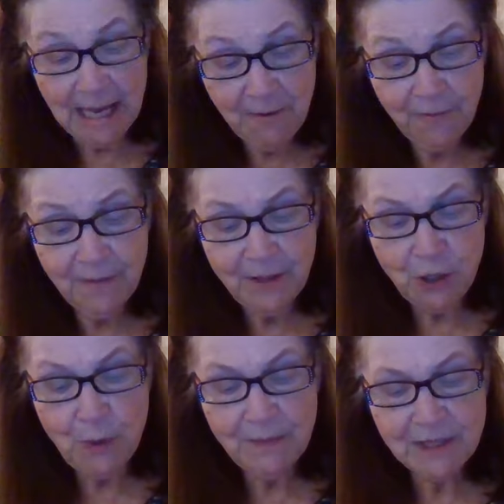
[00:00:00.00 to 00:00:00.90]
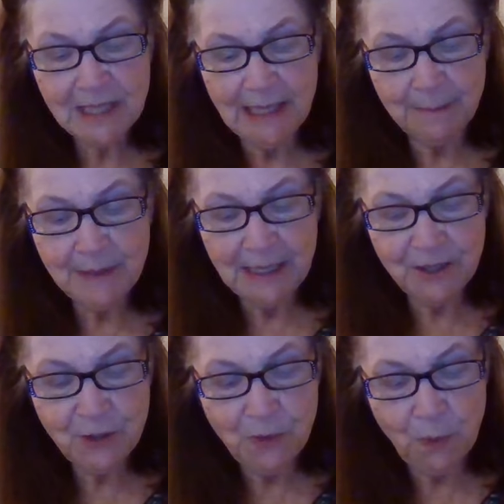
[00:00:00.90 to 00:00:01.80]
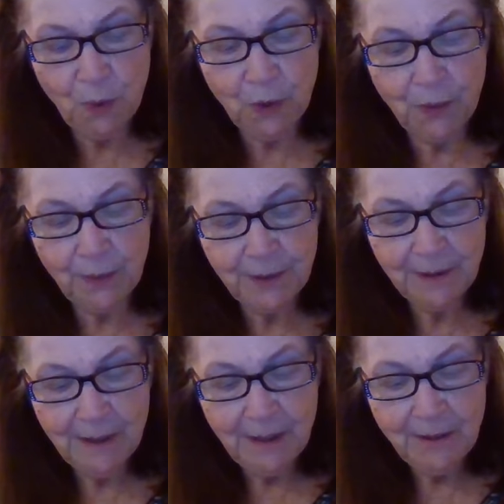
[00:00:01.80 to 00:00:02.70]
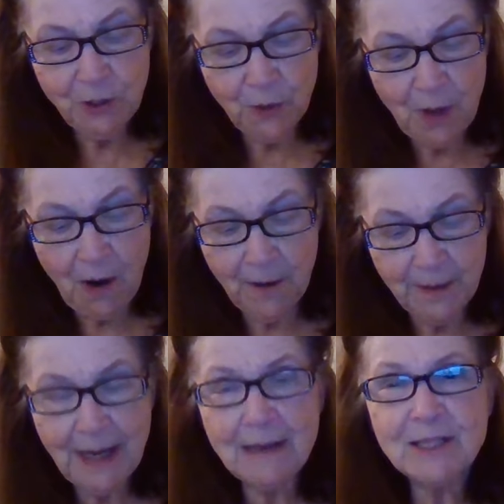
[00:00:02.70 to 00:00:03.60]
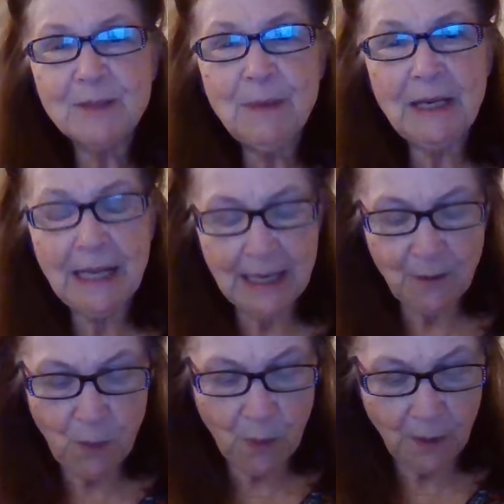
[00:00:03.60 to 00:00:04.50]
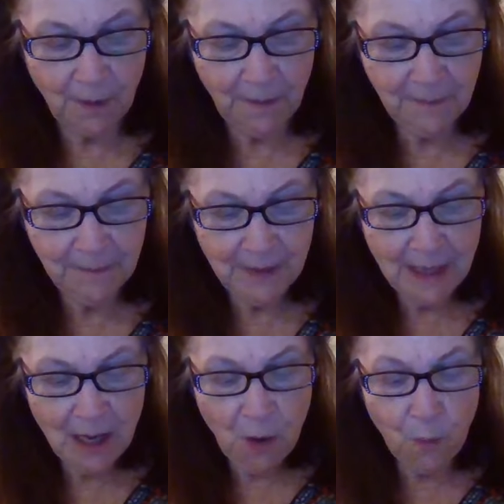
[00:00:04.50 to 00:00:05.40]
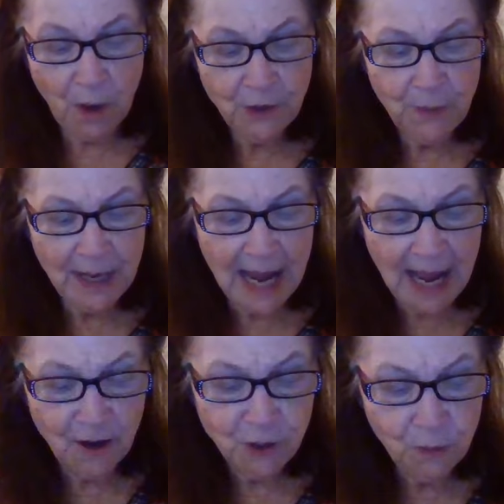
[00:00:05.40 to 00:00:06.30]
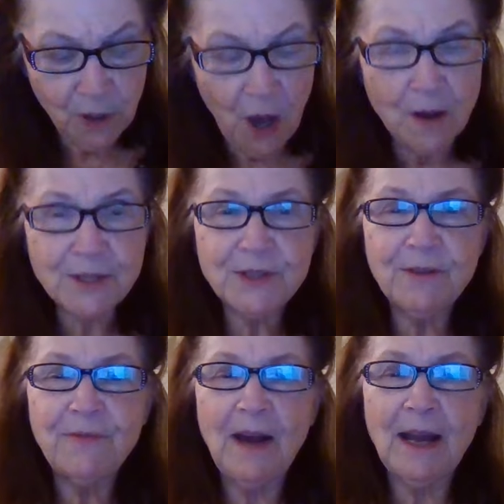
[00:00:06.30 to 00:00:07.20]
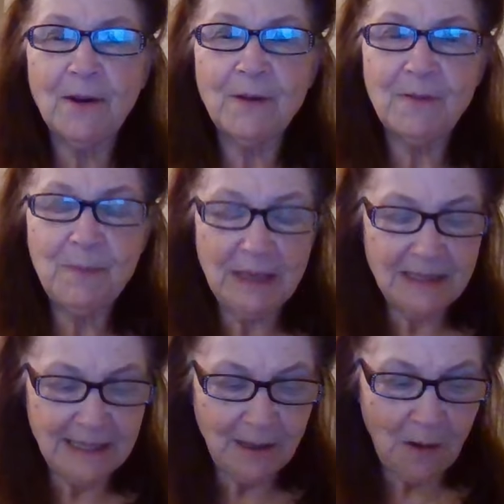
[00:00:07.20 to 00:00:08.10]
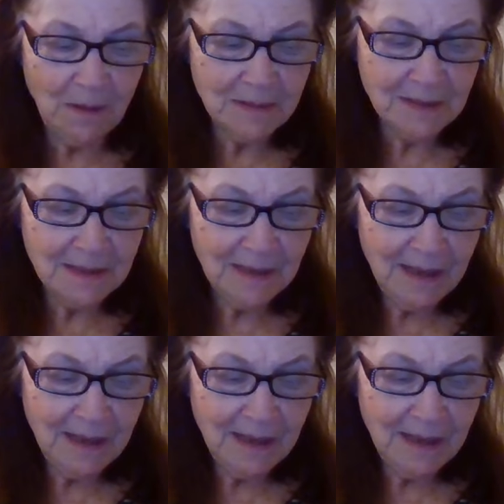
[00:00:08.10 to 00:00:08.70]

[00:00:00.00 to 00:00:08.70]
If you have slipped into the world, your heart now spinning in a whirl, wondering how you lost the fire of Pentecost,